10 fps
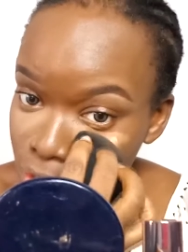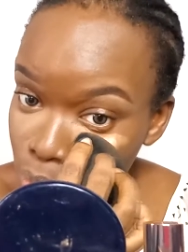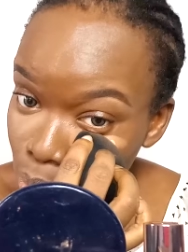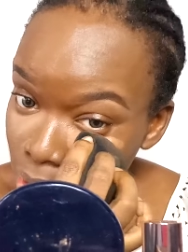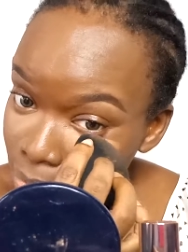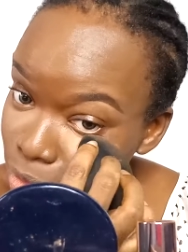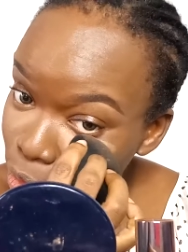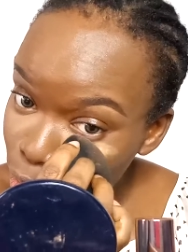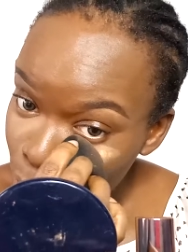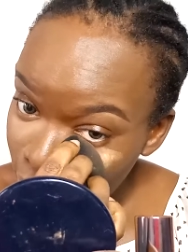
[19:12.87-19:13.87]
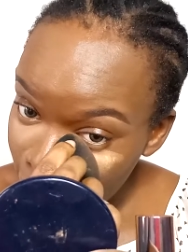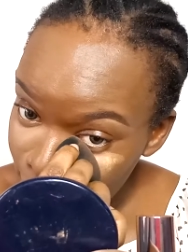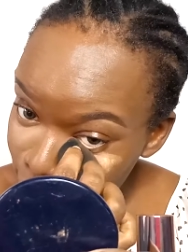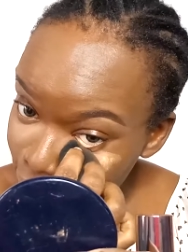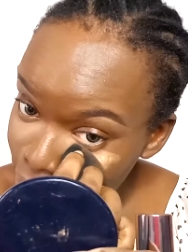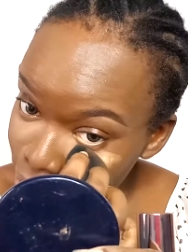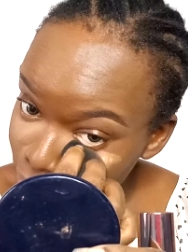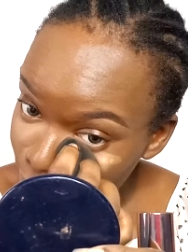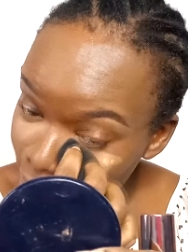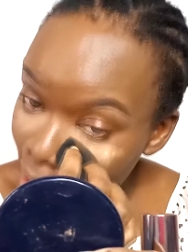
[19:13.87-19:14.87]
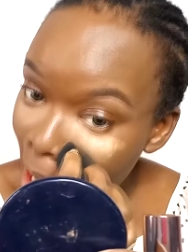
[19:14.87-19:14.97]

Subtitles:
so let me just quickly blend this other